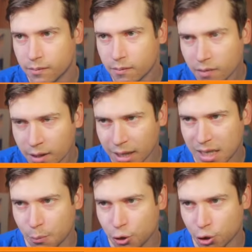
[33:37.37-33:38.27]
The
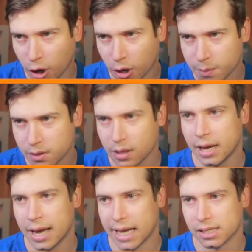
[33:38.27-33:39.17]
team with Sharps
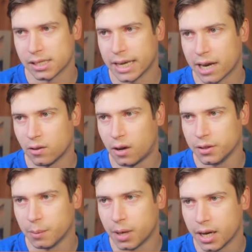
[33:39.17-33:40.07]
has Seattle on
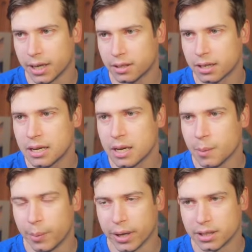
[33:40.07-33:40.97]
the mind,
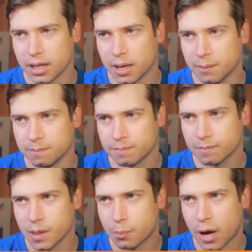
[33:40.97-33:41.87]
but
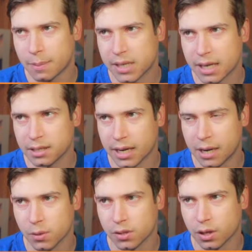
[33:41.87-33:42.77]
perhaps taking tight
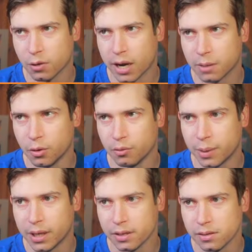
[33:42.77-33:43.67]
end was the correct move
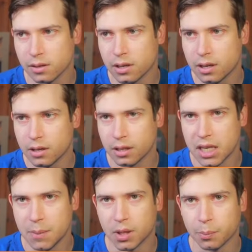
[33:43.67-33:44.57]
because the
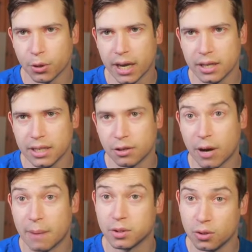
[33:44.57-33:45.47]
team at the bookend did
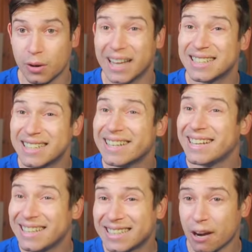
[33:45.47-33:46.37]
grab 2, and
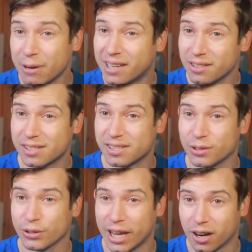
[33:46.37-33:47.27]
Tyreek Hill's still
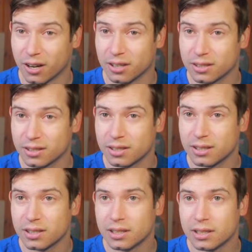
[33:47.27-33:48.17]
there.
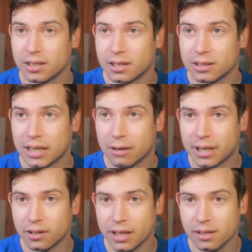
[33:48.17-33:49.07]
Tyreek
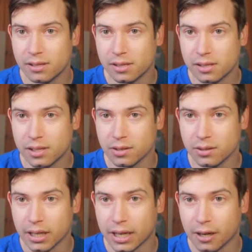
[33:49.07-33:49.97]
Hill is still
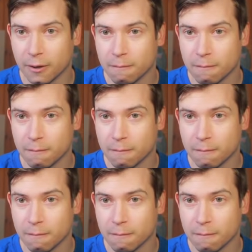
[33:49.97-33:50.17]
there.